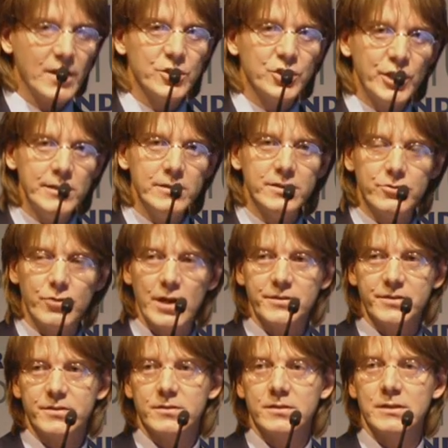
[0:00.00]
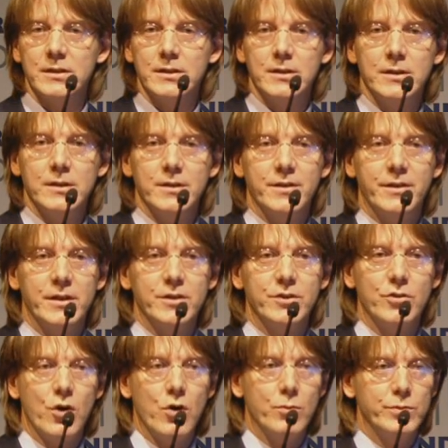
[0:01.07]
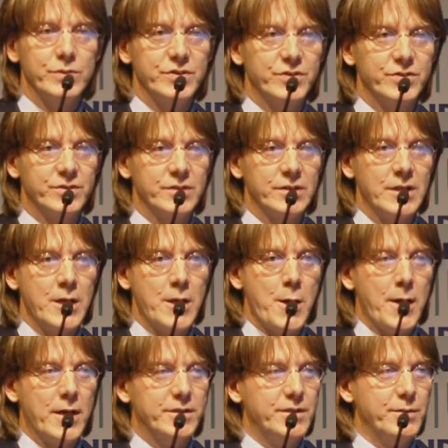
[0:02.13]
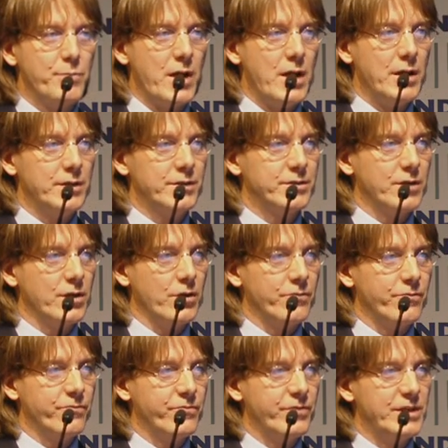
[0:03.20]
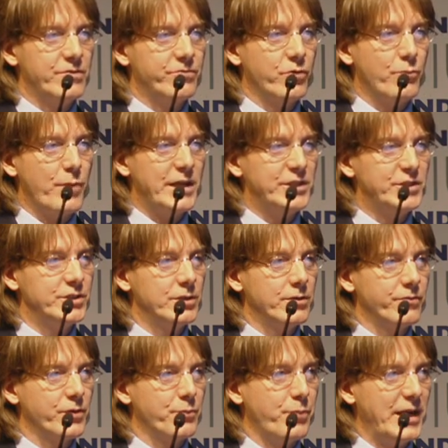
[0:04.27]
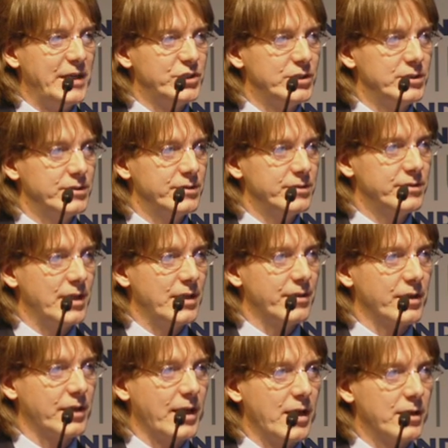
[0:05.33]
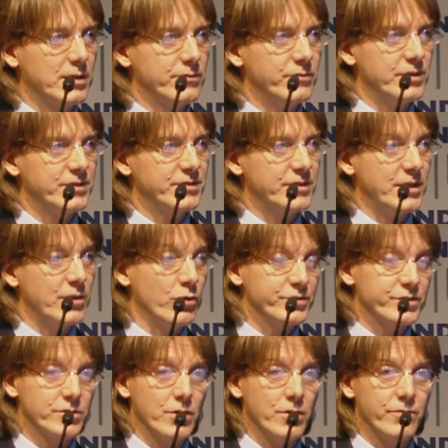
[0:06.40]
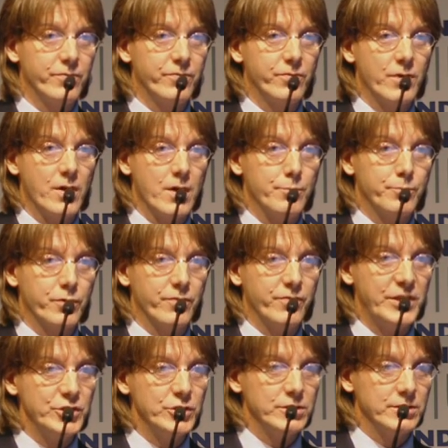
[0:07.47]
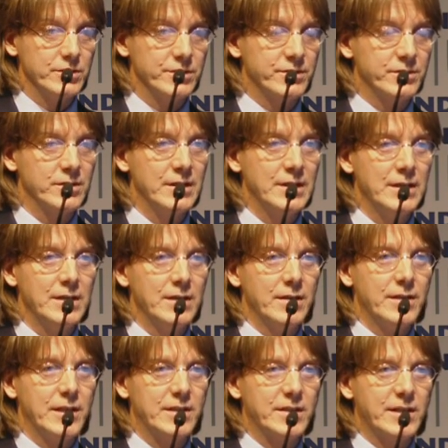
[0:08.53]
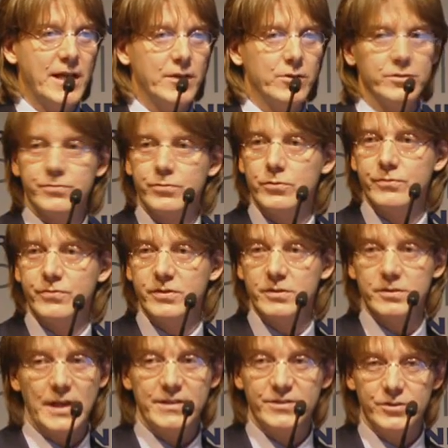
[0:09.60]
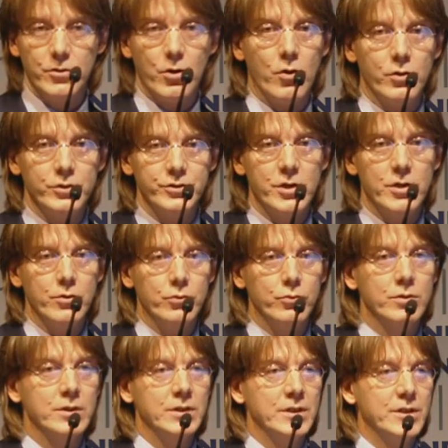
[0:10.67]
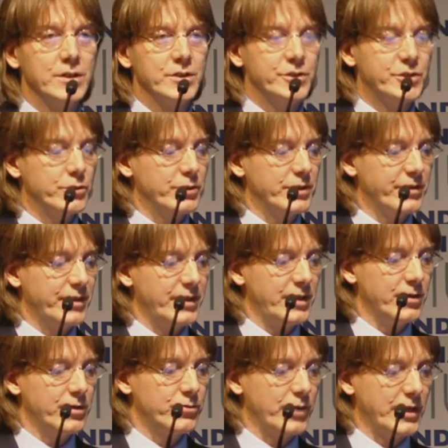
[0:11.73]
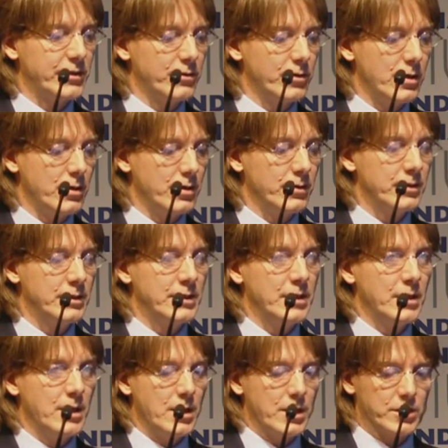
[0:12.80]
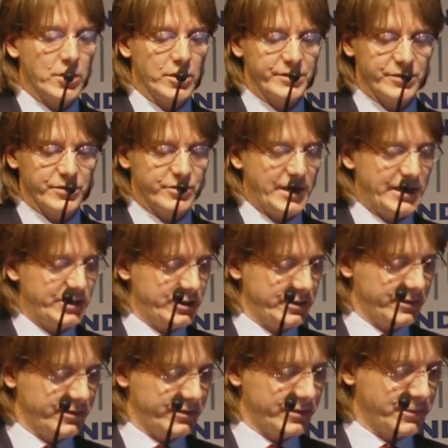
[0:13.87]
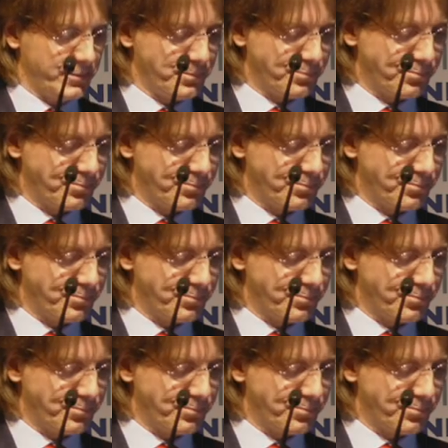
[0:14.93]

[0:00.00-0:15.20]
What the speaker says: she addressed the enormous demand of information of the patients and the caregivers, and also of professionals that cannot fulfill, as you all know, during the regular consultations.